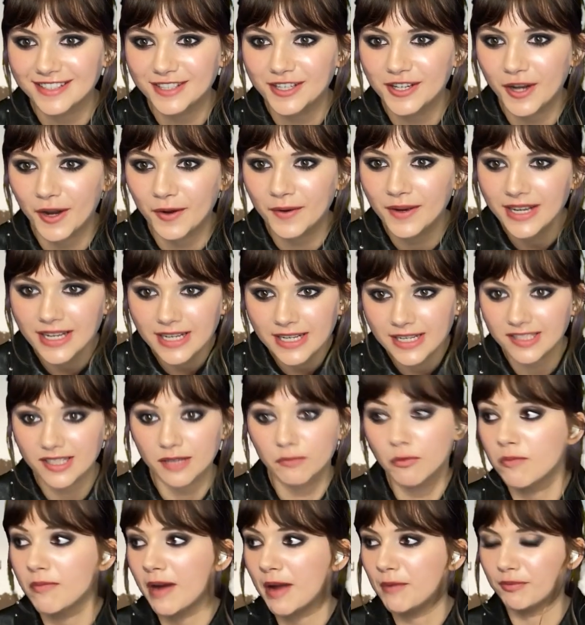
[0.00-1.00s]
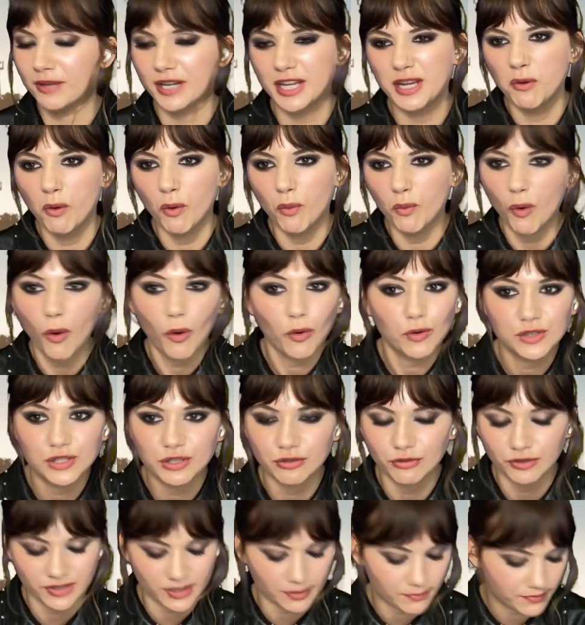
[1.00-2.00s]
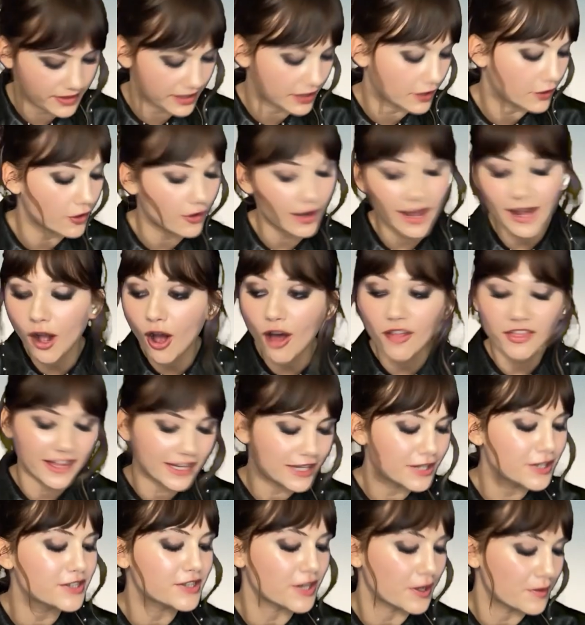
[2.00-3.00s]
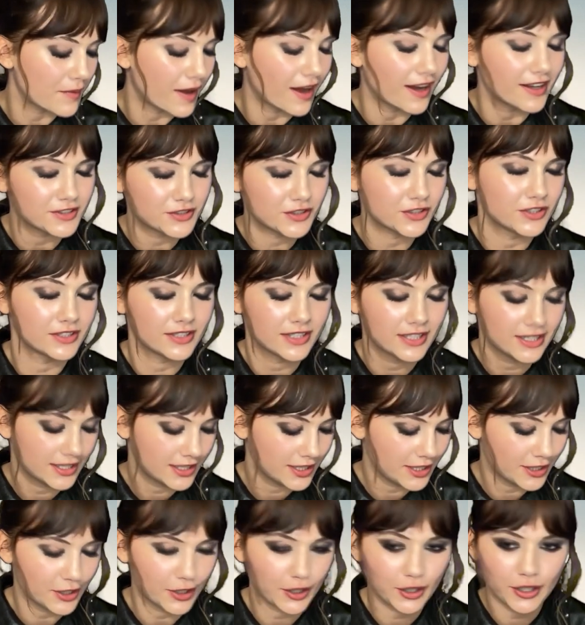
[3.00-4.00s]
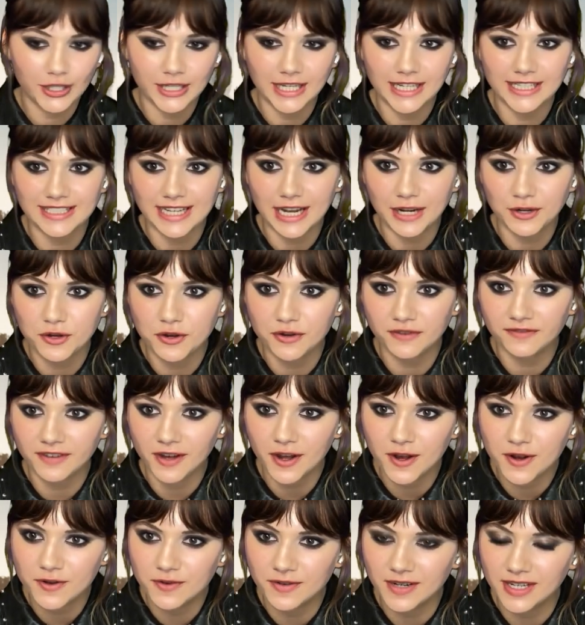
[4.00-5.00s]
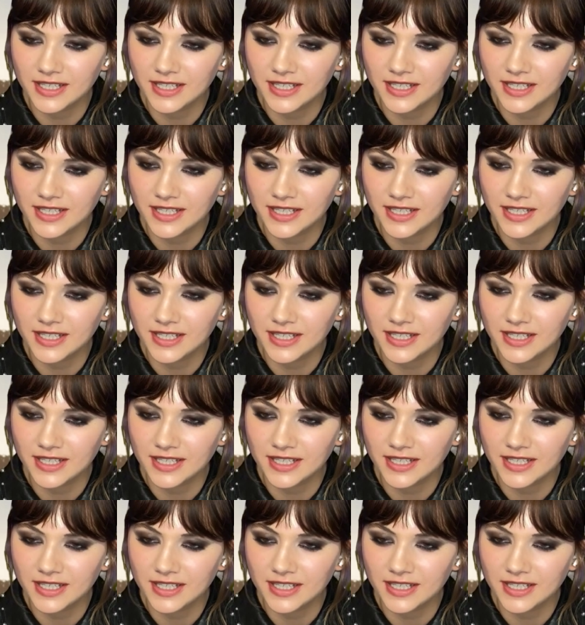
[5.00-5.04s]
And, you know, someone might bring you a water or something and they're like, oh, thank you so much. And, you know, you're looking down at your phone.